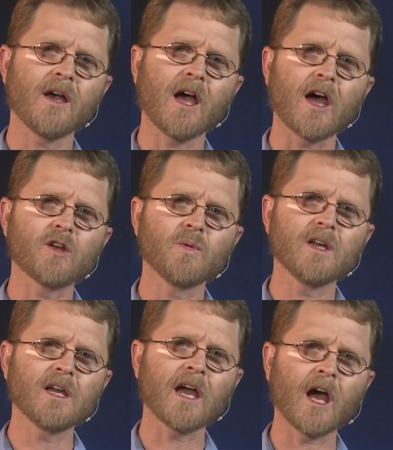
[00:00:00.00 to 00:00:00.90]
and
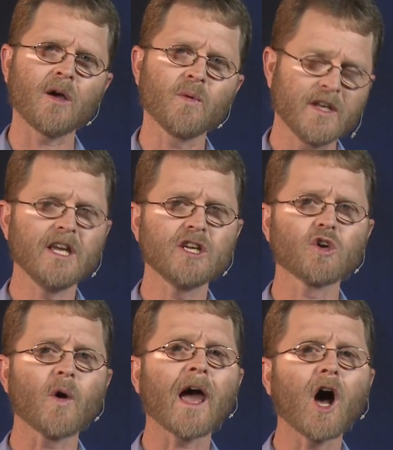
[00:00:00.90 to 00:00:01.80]
we need
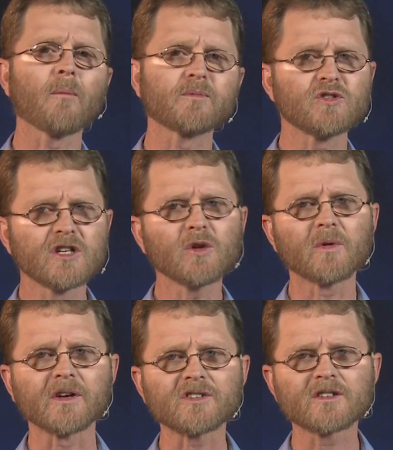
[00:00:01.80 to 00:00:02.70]
your help to deal
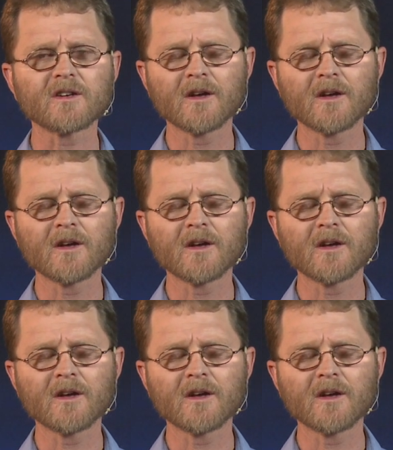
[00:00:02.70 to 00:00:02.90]
with this.